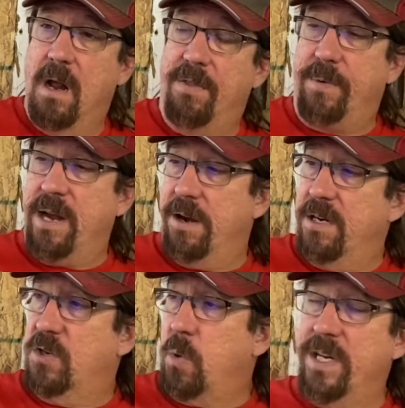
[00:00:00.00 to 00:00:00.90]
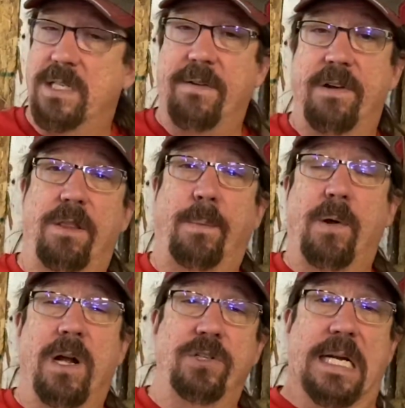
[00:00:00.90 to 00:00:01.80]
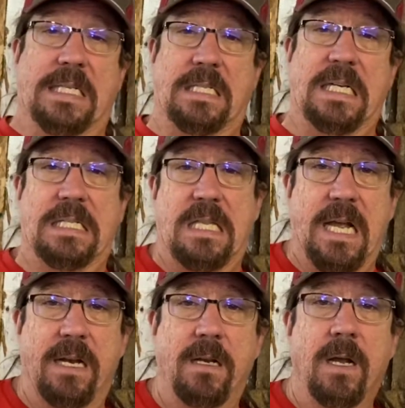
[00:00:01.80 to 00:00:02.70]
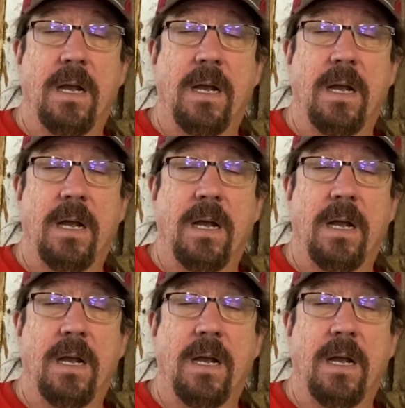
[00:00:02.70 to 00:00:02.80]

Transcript: 327 other projects since then.